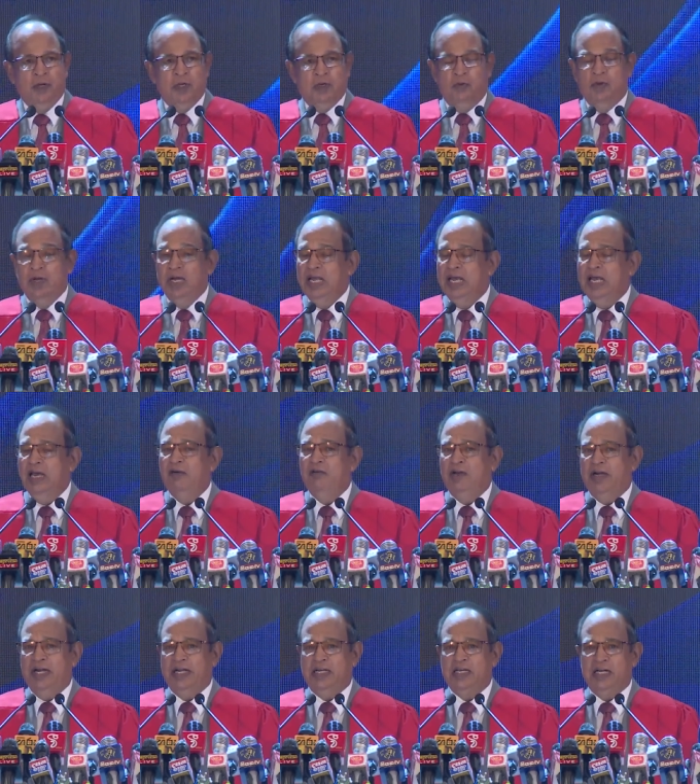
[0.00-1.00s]
will have a
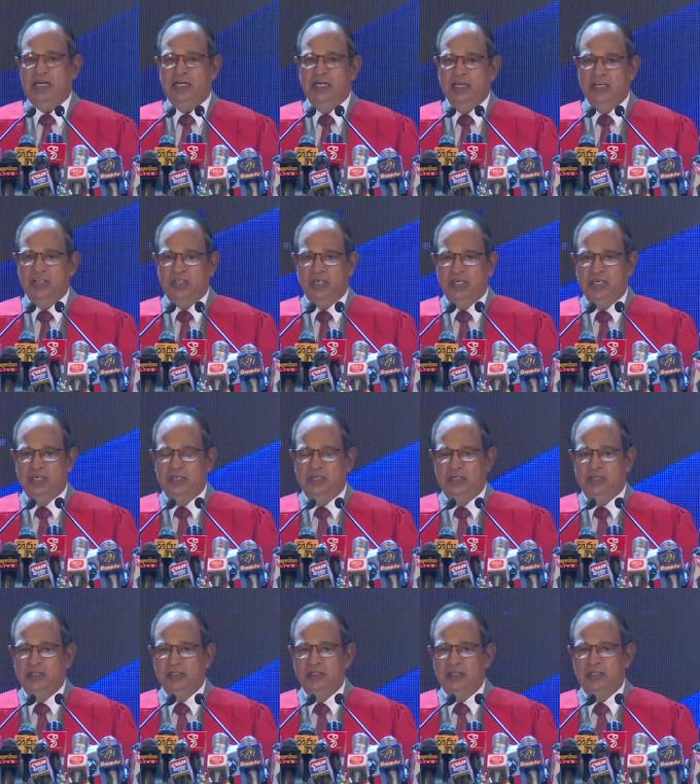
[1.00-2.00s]

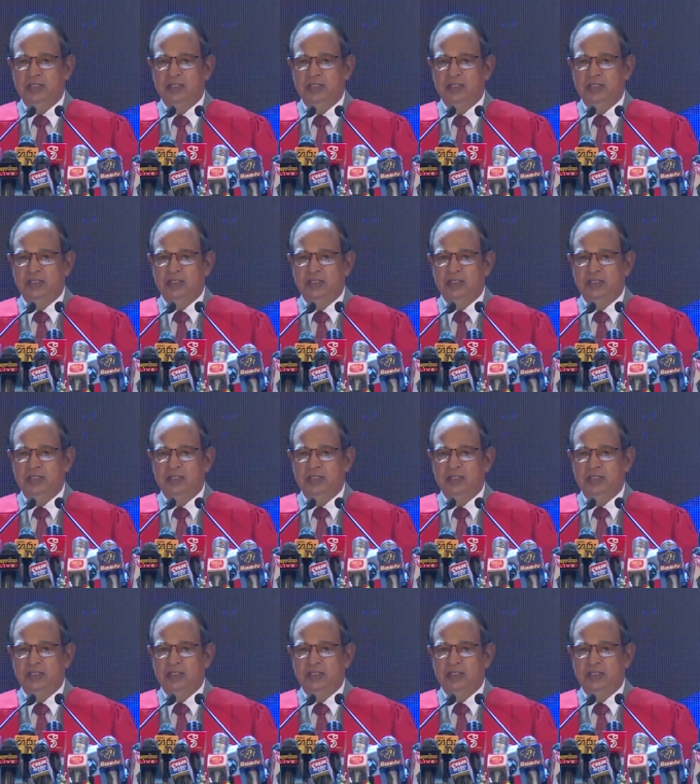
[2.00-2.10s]
recognition